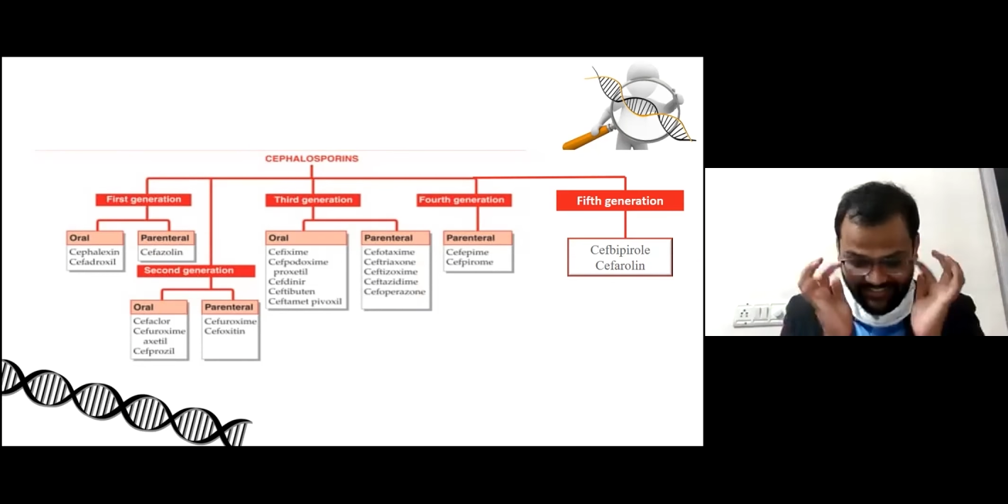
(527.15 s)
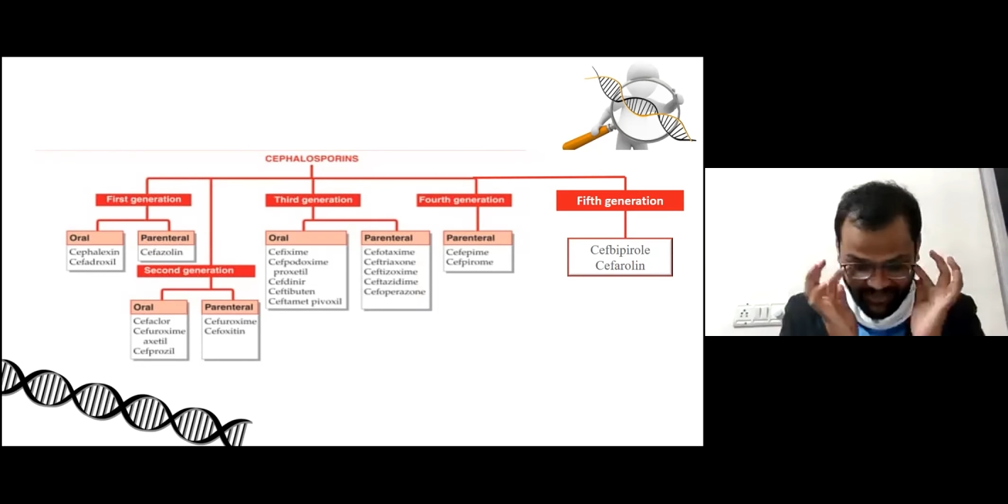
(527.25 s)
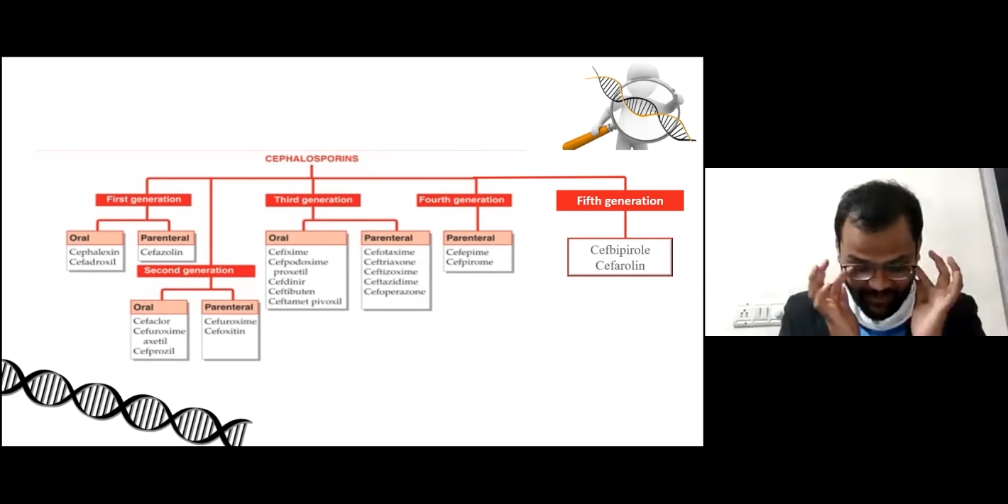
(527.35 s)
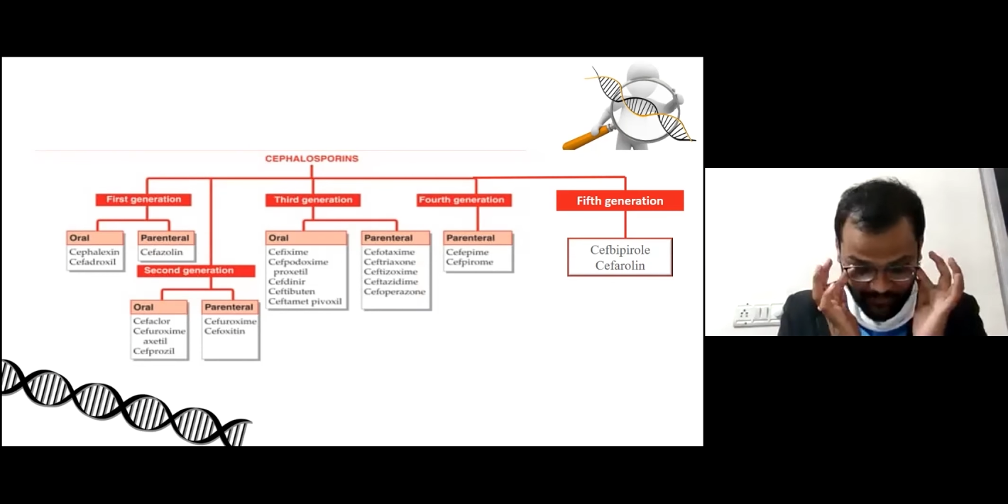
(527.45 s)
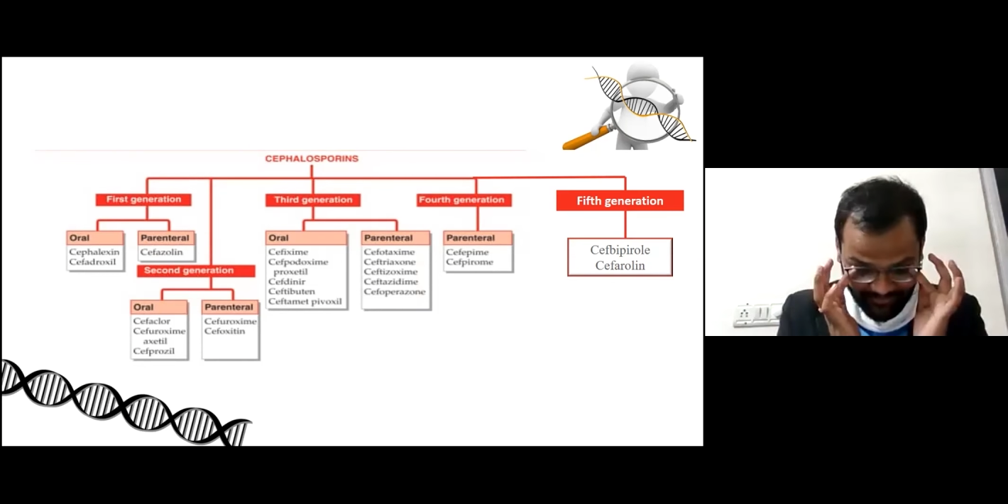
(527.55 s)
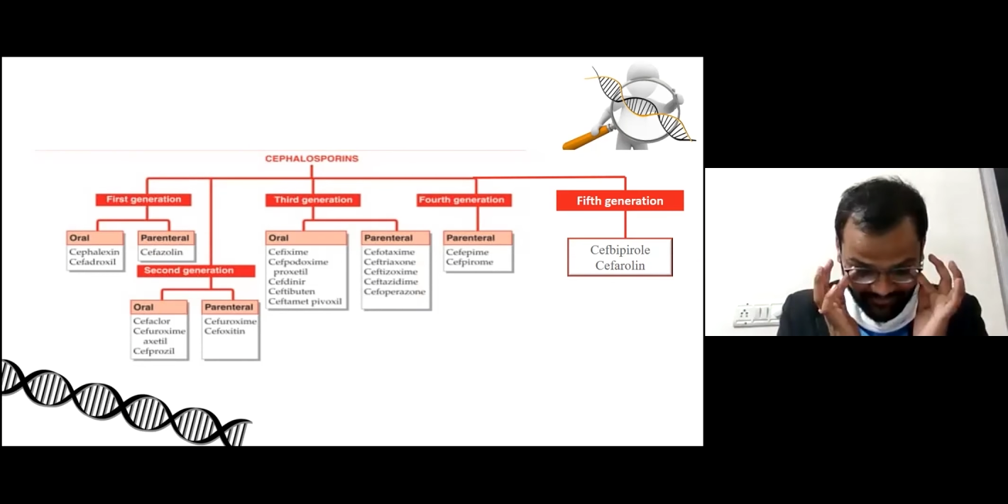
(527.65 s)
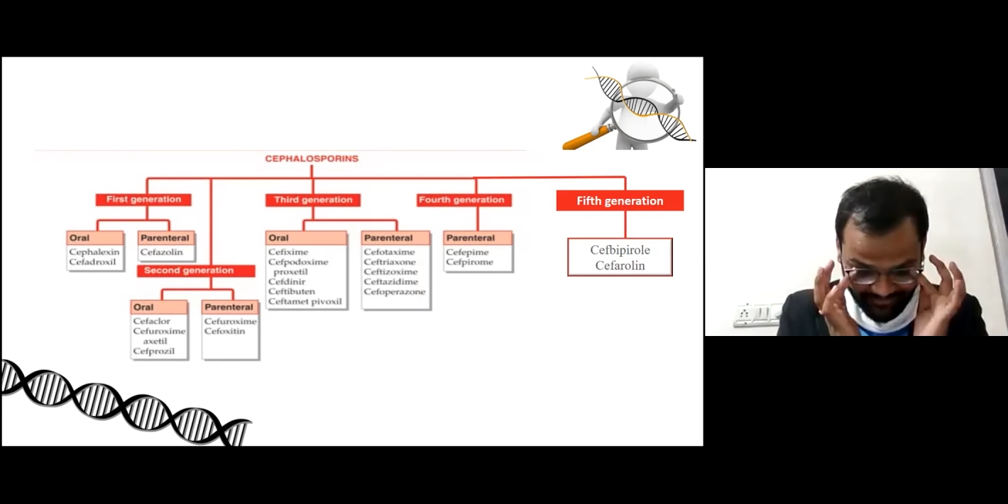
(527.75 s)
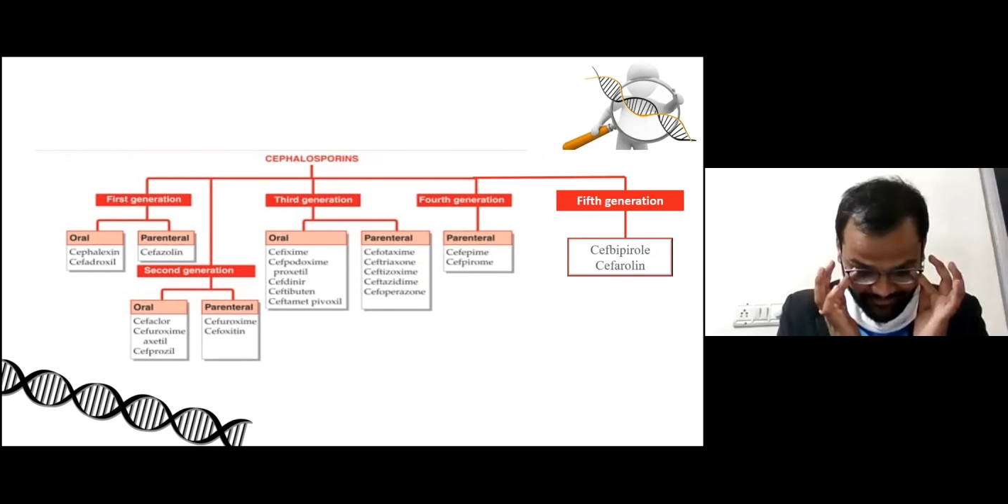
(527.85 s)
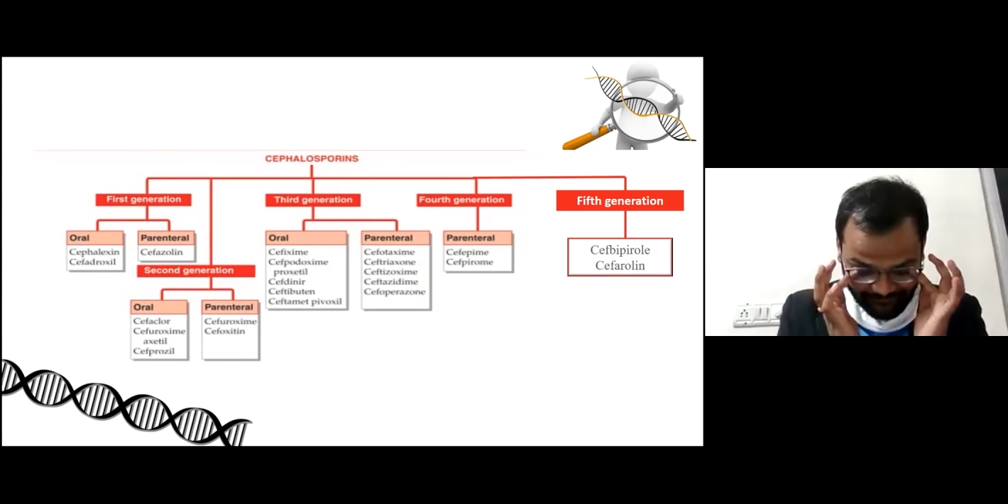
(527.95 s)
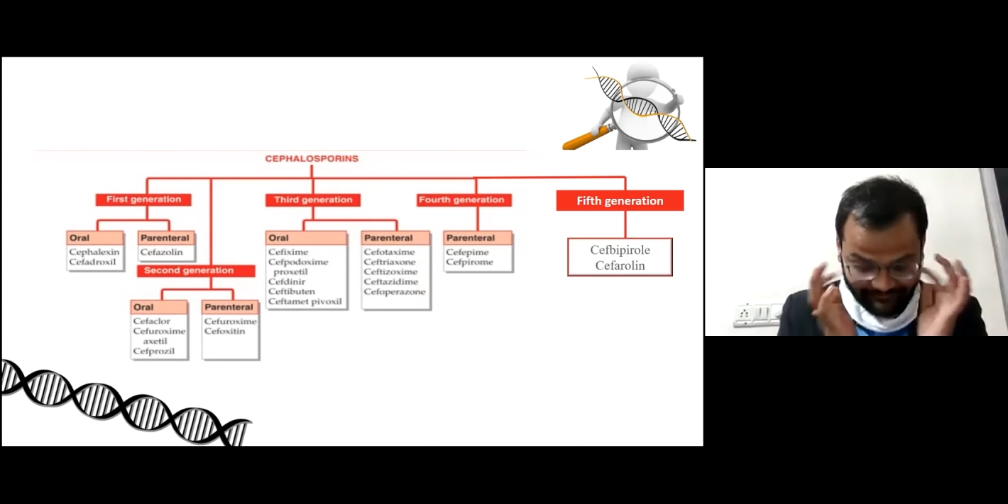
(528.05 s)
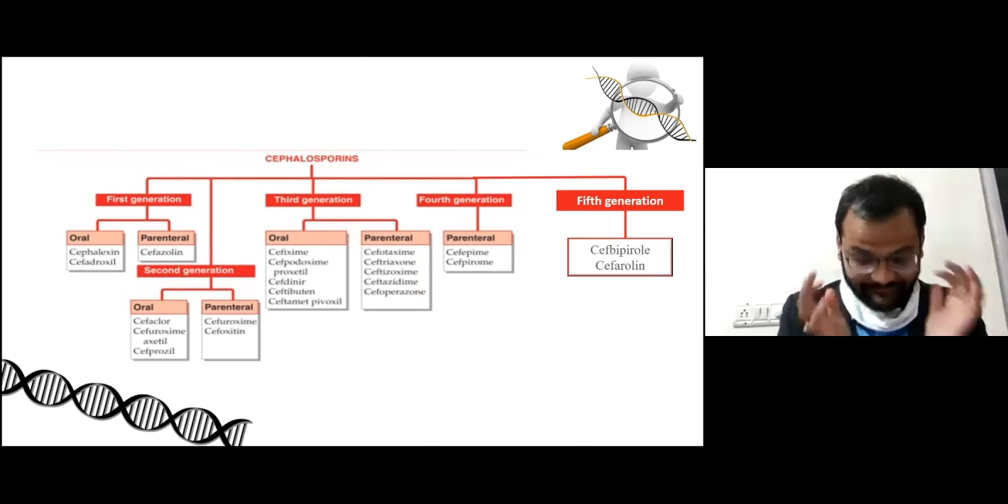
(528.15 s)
now